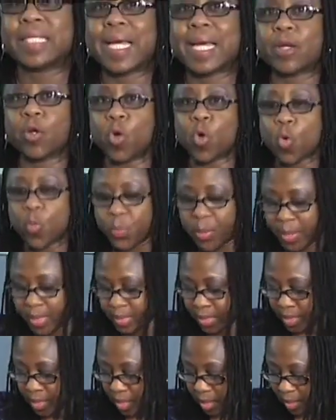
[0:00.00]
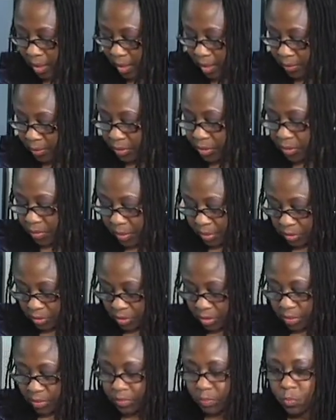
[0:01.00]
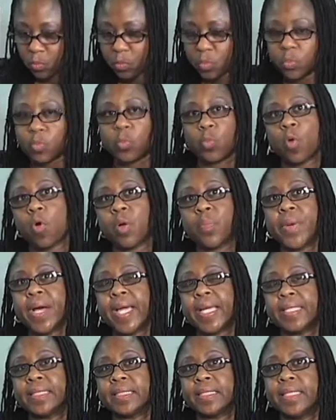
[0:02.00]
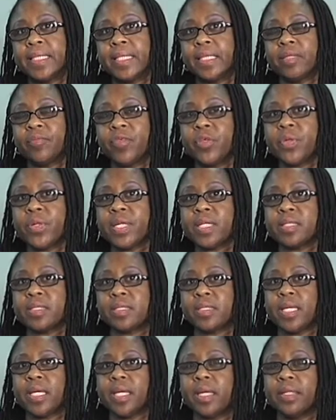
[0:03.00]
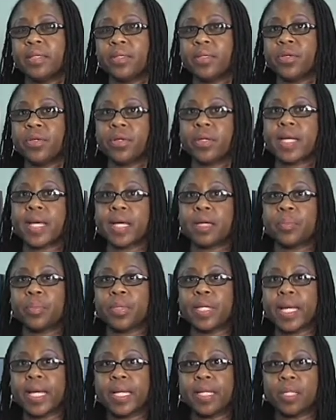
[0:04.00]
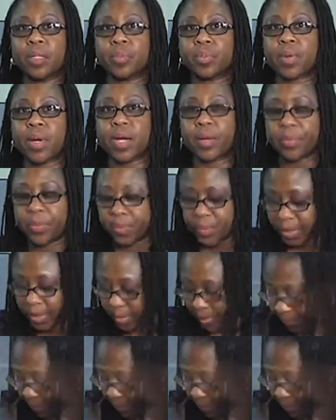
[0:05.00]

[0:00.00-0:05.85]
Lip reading: not open so that you can walk by and see it. If you can see it, then you're not applying it properly.